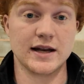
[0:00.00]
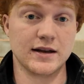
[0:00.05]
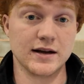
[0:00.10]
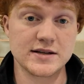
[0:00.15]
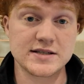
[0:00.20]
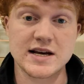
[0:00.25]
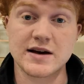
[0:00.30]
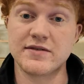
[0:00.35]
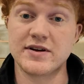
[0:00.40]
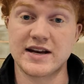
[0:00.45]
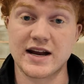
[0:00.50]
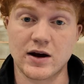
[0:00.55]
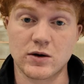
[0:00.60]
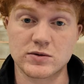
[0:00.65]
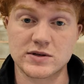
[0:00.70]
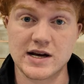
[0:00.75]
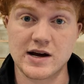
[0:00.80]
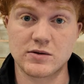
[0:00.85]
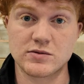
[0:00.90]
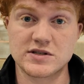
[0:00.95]
It does have a
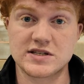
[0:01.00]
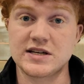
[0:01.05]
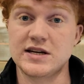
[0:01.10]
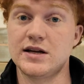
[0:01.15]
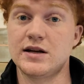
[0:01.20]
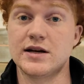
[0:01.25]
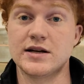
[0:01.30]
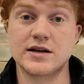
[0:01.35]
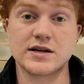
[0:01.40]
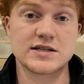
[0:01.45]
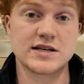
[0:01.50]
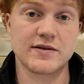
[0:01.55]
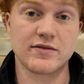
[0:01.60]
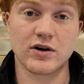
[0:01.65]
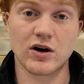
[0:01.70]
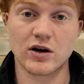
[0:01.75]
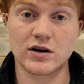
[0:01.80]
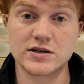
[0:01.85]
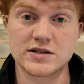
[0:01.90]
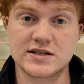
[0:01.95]
downtown scene, it does have
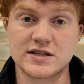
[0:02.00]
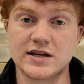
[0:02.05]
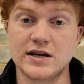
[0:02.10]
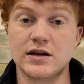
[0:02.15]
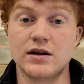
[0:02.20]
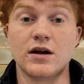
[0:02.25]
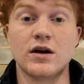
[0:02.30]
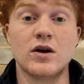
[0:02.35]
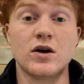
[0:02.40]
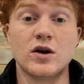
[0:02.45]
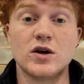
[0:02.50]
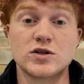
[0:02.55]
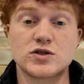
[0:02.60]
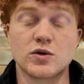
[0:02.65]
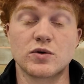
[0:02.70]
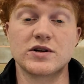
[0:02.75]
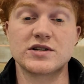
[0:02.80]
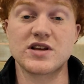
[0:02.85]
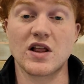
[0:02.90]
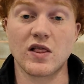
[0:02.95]
an art scene,
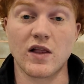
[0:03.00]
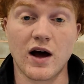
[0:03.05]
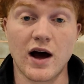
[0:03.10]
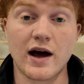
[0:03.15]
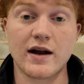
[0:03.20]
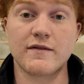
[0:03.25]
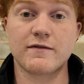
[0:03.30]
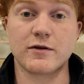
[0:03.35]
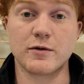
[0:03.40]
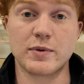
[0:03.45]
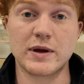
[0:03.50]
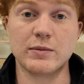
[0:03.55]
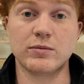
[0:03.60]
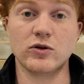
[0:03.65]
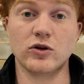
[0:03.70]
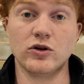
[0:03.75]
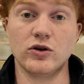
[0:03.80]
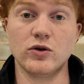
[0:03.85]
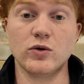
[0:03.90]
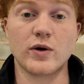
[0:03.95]
so there's a lot for
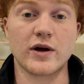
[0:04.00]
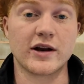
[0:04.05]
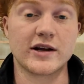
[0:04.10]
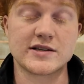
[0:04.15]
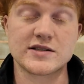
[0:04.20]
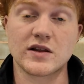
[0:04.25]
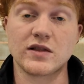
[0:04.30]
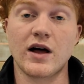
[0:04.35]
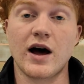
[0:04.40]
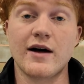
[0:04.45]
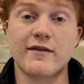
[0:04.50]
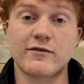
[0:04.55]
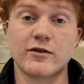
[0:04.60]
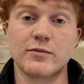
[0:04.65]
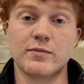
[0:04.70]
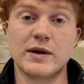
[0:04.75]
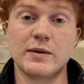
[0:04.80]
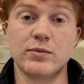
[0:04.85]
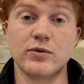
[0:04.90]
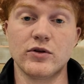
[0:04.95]
people to do, and it's a lot
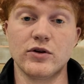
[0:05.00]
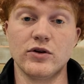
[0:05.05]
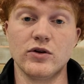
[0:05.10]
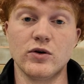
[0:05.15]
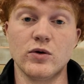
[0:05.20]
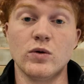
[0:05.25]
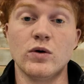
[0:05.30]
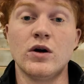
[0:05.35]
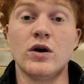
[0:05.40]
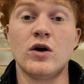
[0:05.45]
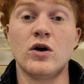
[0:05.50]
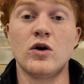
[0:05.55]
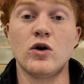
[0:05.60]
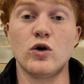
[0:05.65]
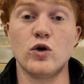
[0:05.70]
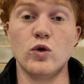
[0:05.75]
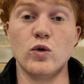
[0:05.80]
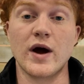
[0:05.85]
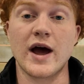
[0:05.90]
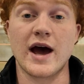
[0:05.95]
for people to do
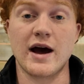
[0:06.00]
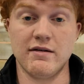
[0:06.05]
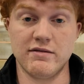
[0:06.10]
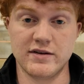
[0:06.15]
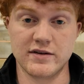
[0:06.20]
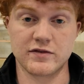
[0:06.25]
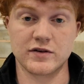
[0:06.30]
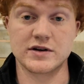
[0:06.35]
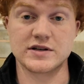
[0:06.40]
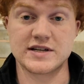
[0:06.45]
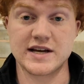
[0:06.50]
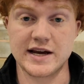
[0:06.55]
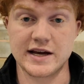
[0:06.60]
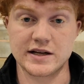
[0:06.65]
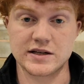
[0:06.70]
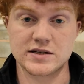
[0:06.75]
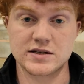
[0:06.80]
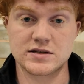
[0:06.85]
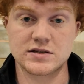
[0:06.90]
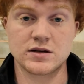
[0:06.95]
who have different
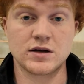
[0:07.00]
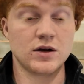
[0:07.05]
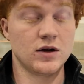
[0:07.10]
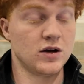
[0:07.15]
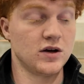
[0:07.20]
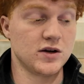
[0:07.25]
tastes.